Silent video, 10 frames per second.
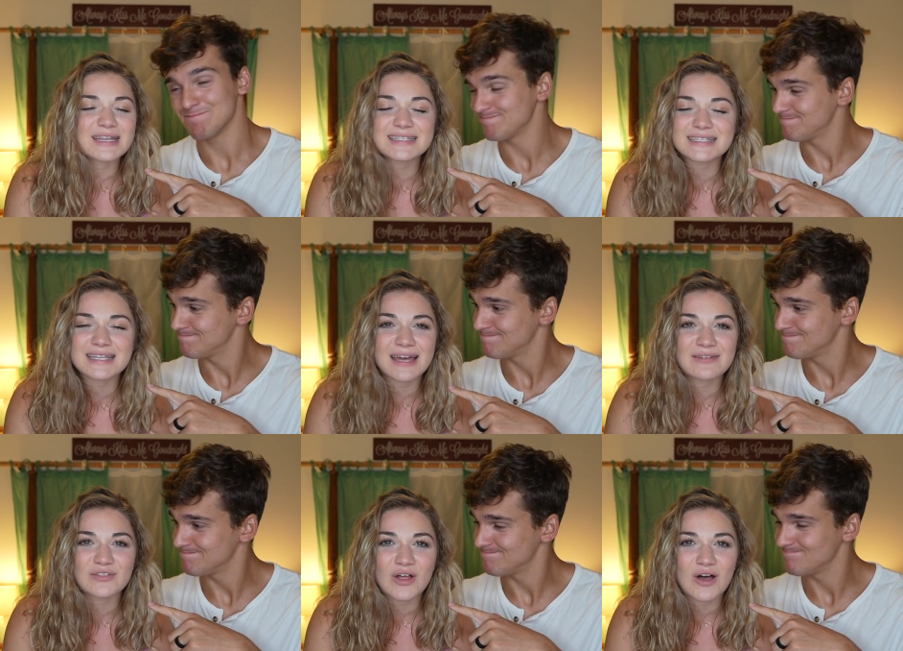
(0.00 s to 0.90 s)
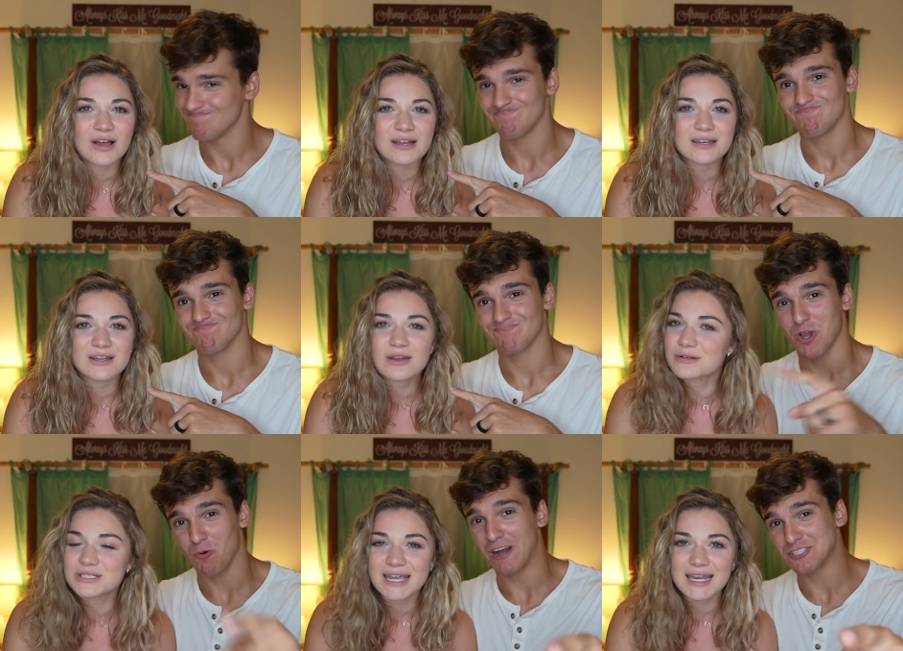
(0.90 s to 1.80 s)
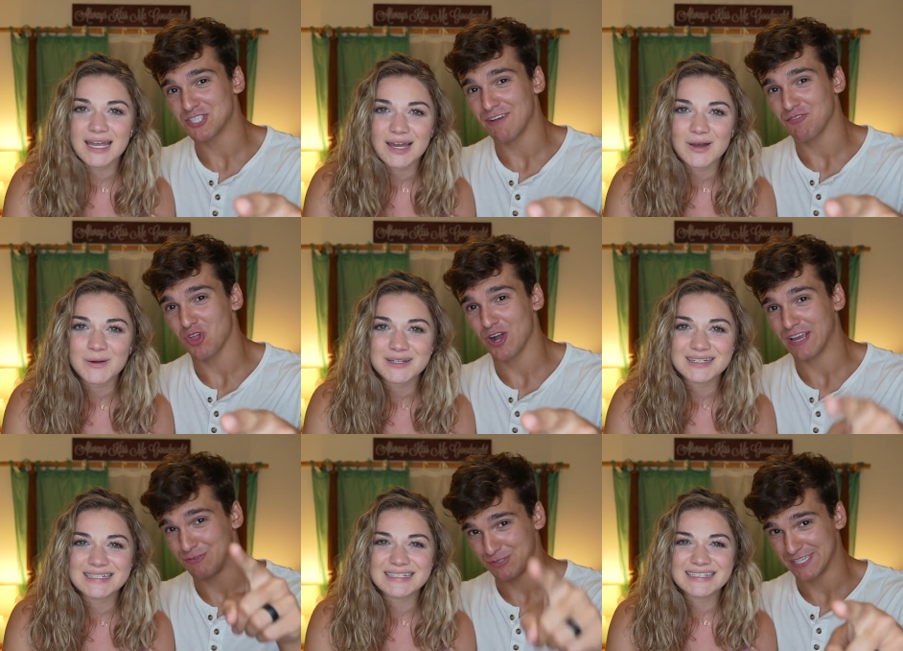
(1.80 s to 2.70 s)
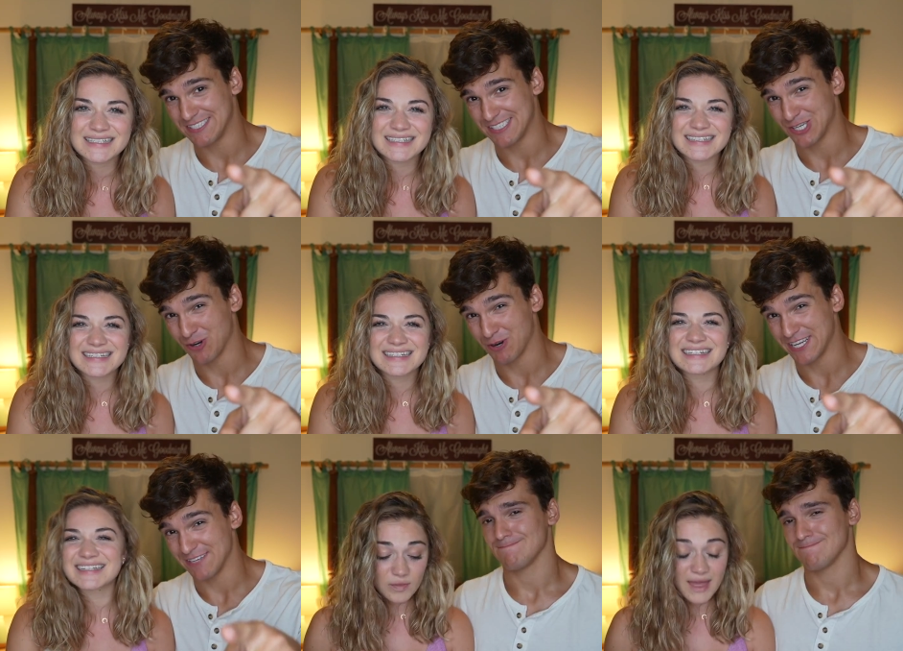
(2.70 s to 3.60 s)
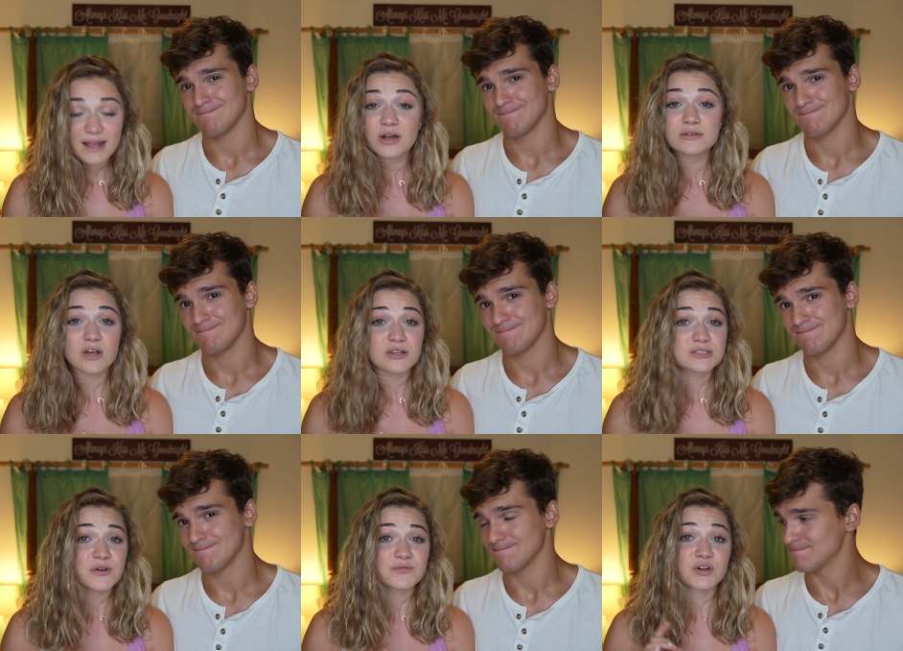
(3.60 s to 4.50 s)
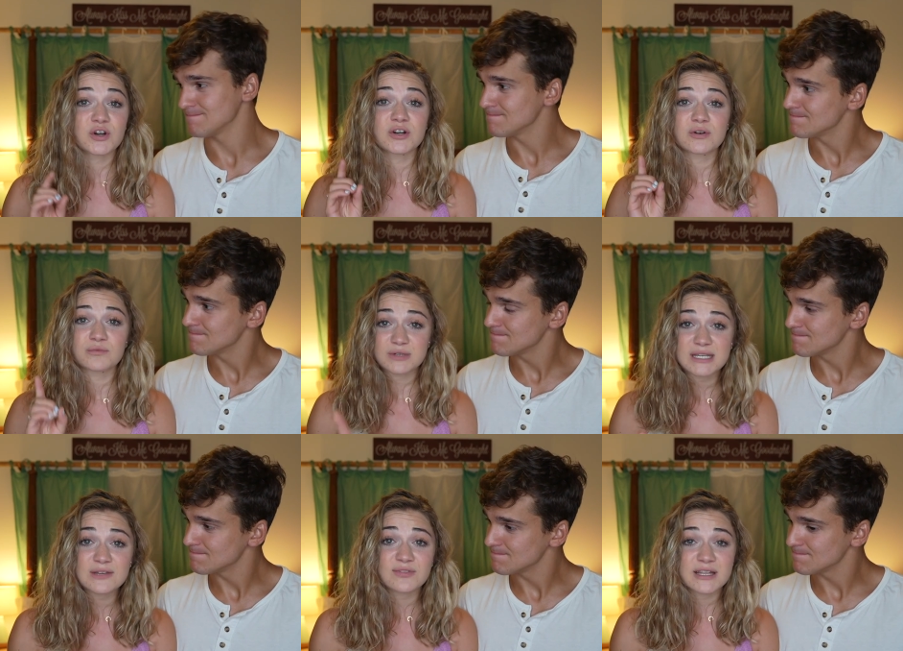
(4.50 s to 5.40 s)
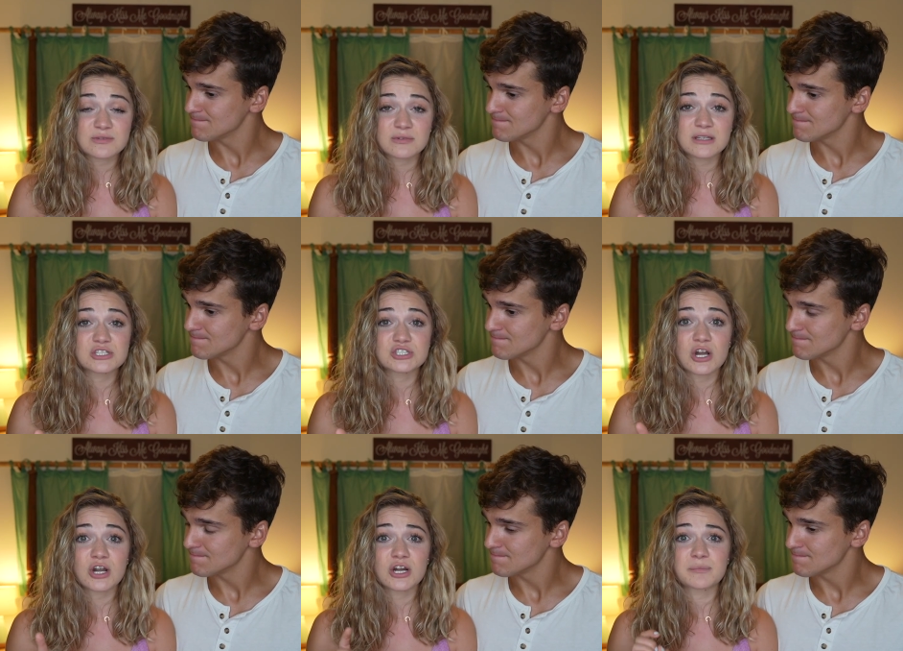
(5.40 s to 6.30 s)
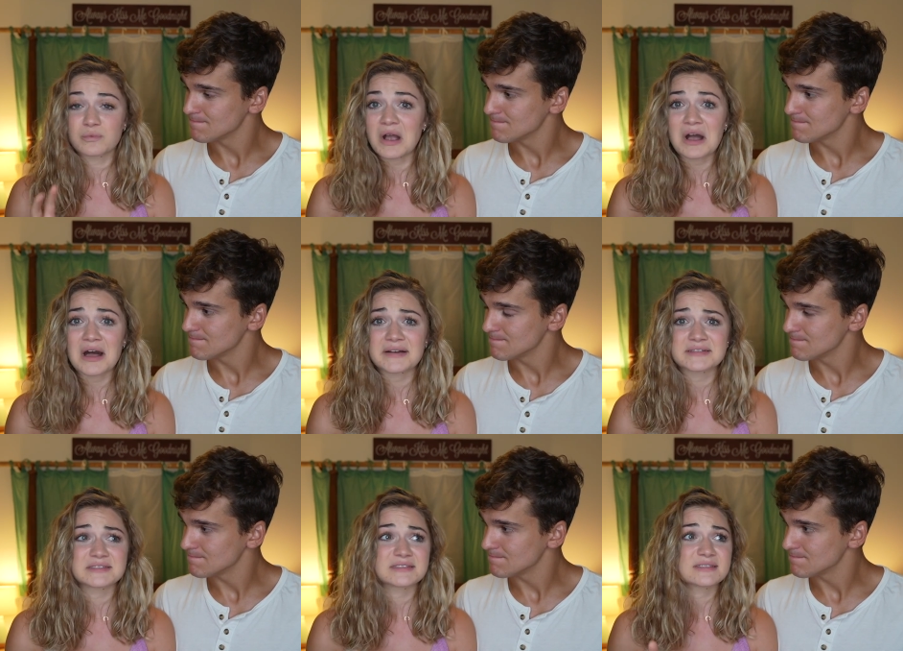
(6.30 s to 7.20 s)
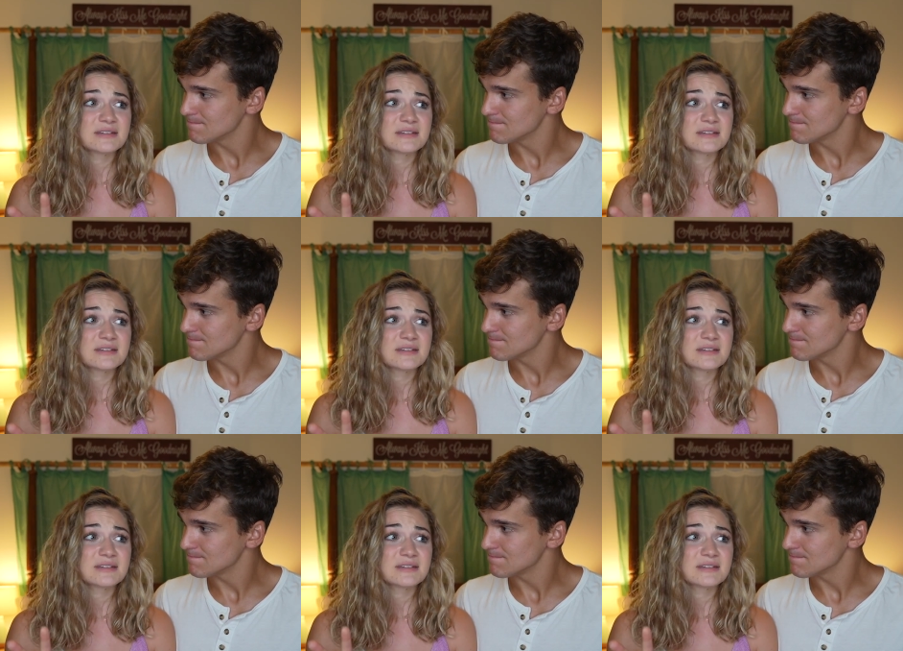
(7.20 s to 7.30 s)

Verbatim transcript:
Speaker 1: Didn't see that vlog. Go, Go watch that vlog
Speaker 2: if you didn't see it already.
Speaker 1: That goes also for reef that's really sharp, rocks,